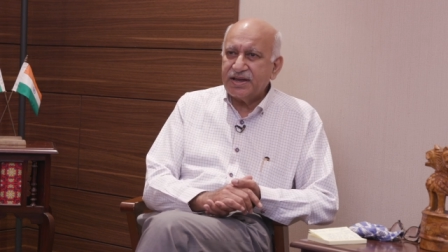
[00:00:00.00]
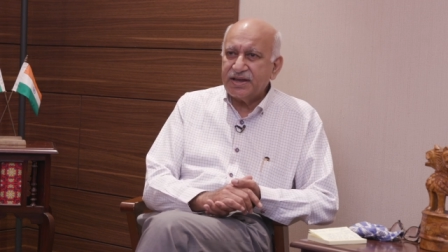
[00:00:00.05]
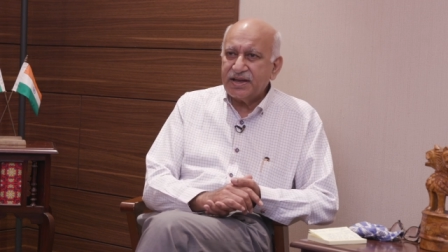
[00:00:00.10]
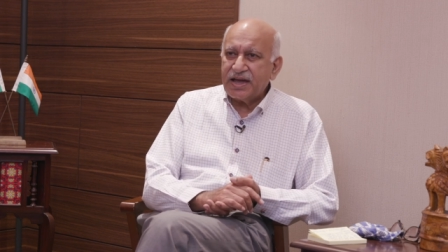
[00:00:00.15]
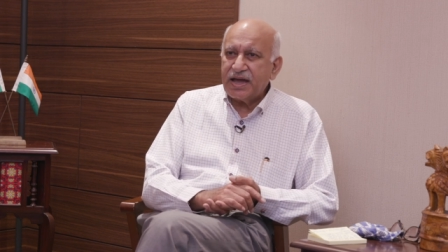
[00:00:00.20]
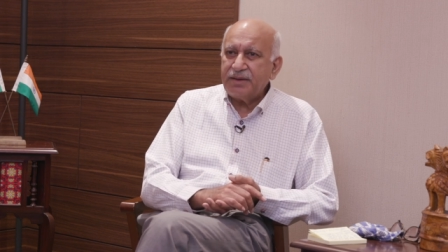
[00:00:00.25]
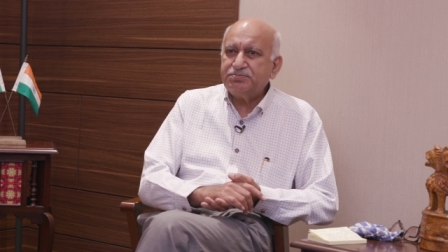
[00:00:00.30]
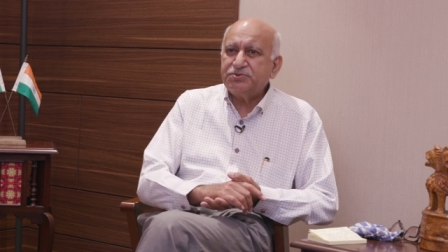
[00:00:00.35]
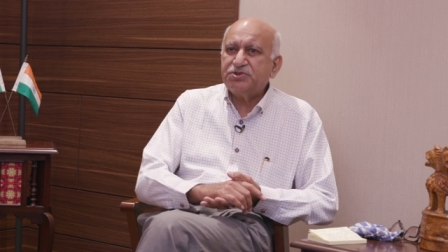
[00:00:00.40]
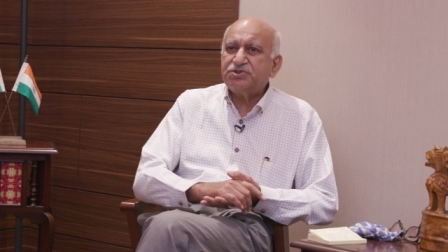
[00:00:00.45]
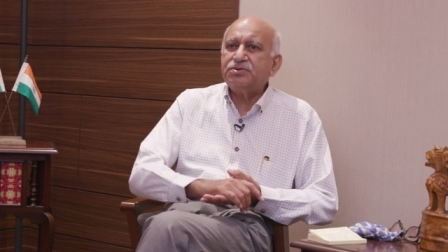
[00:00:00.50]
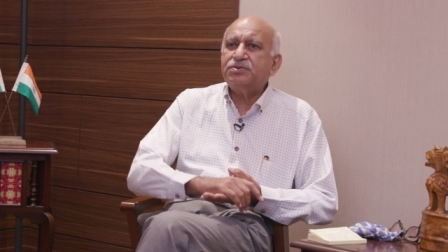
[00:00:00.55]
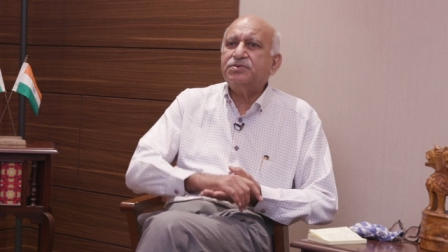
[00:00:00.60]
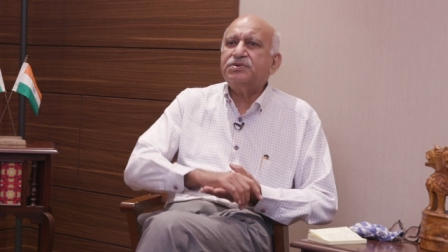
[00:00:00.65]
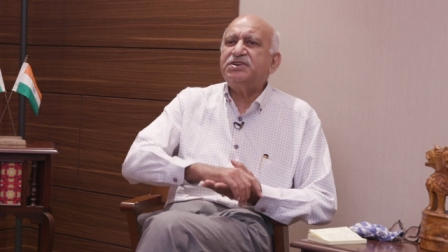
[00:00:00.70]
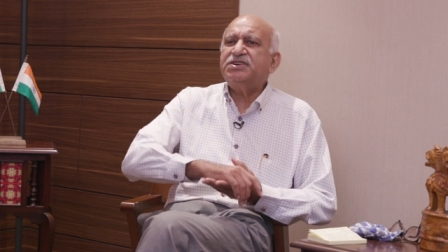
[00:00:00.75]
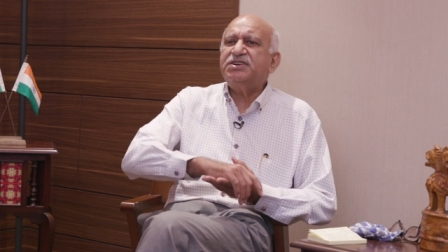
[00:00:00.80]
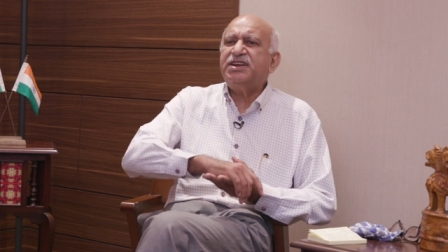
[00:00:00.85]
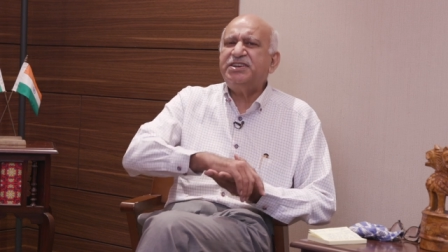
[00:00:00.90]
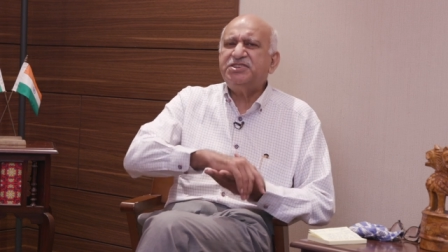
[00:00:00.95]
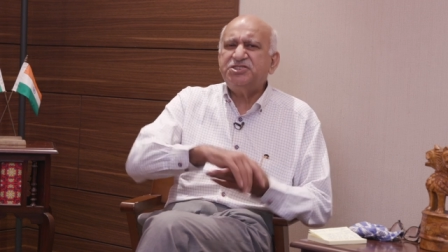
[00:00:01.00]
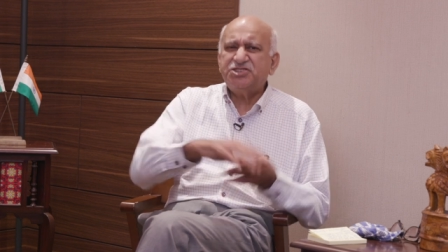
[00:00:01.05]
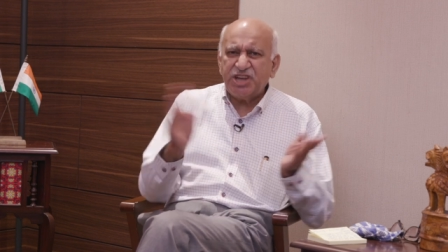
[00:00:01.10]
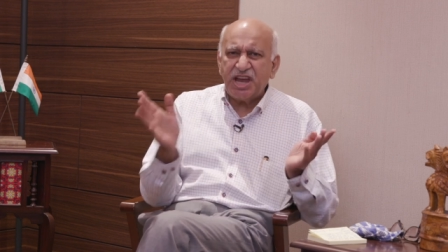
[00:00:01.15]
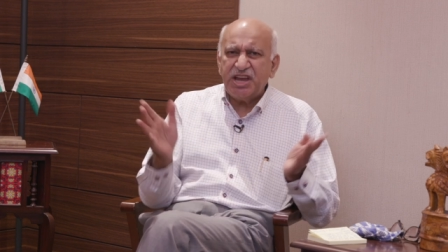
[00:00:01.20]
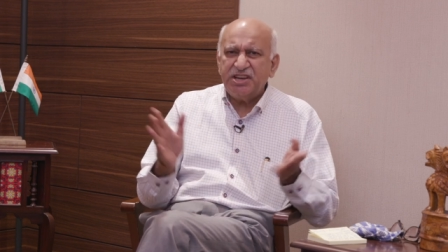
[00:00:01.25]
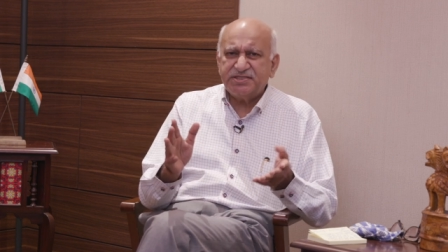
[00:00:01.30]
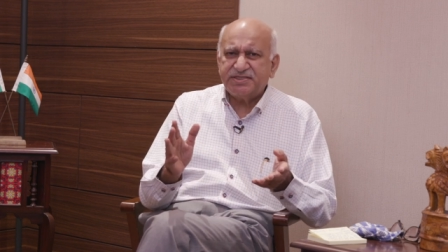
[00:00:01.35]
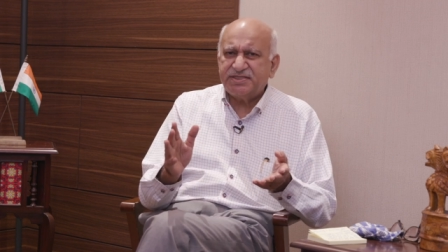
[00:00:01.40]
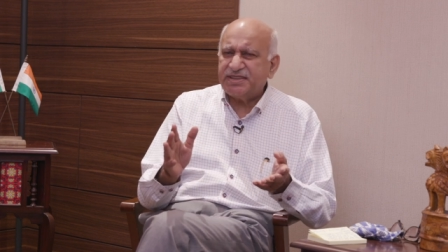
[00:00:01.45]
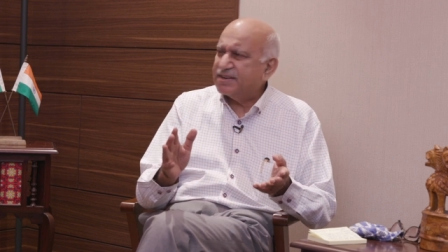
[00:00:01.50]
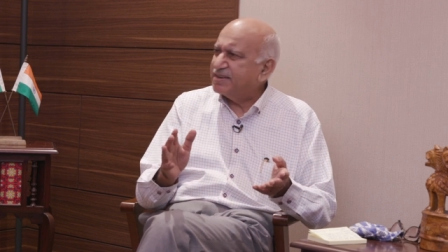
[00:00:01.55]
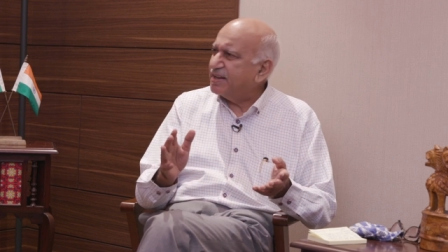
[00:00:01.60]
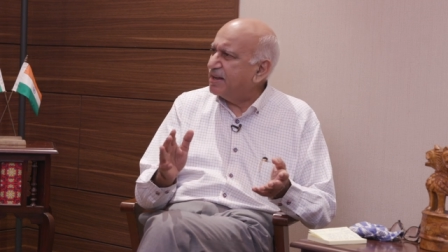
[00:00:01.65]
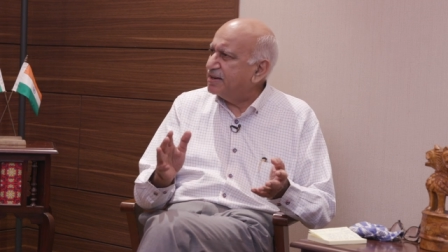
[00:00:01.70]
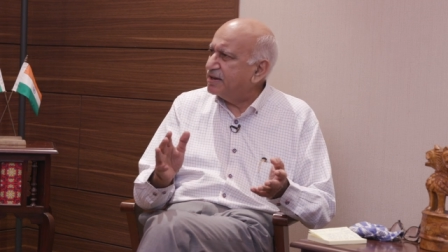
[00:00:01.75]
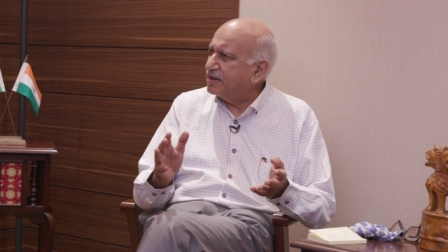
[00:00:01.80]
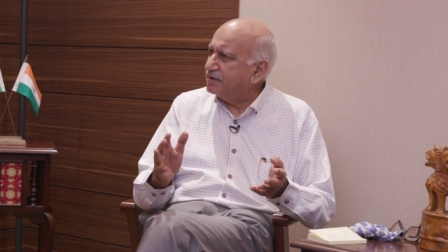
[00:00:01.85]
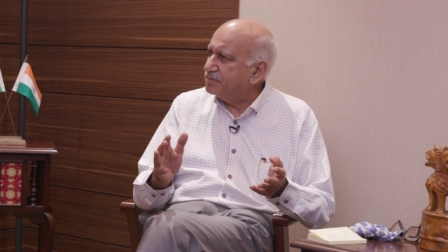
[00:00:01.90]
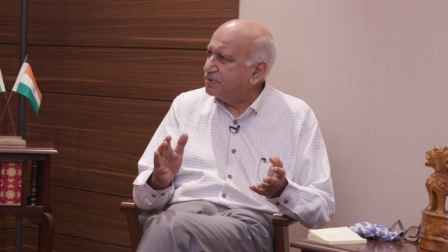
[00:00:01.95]
absolutely changed the
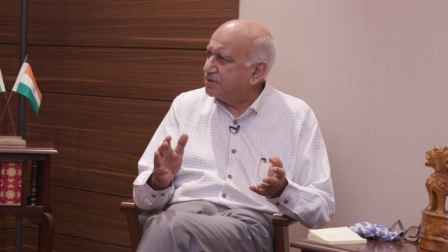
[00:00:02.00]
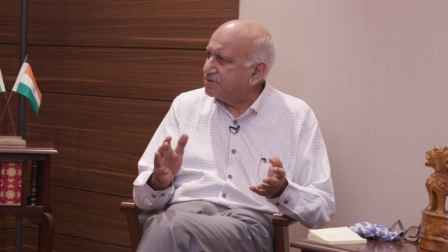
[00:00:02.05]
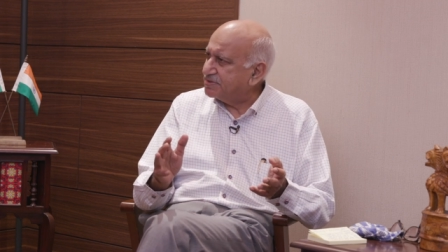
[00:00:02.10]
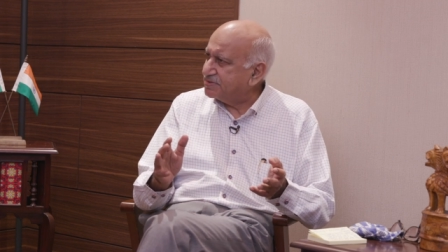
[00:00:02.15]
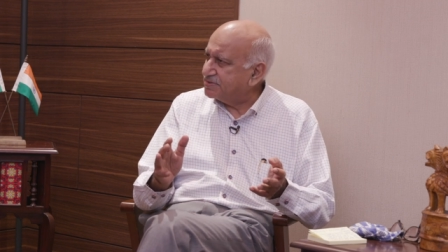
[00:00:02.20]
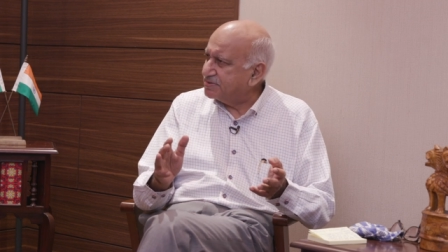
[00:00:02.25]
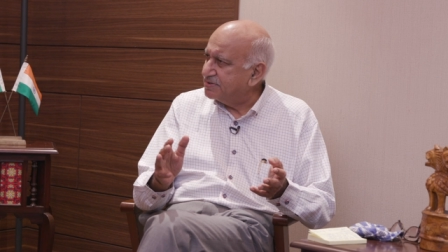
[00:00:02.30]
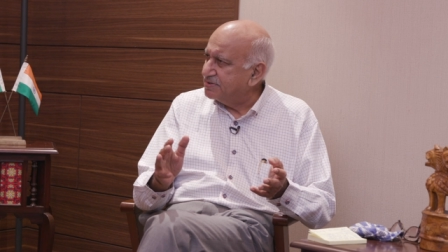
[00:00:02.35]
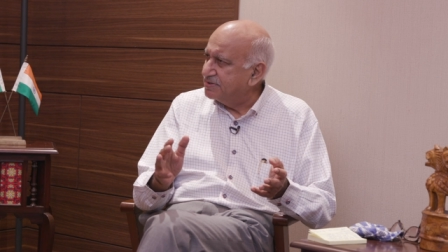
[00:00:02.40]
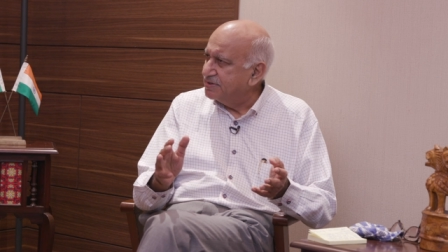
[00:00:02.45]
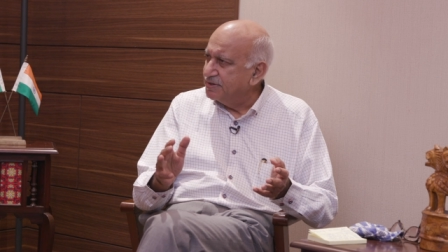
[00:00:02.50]
dynamics